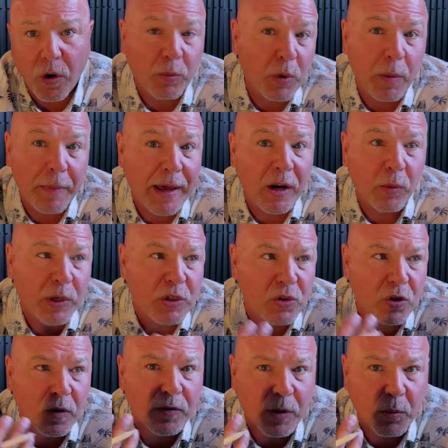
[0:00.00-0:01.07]
what matter we
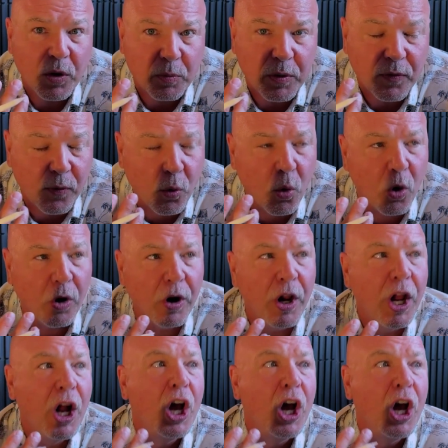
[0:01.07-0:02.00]
served them with before,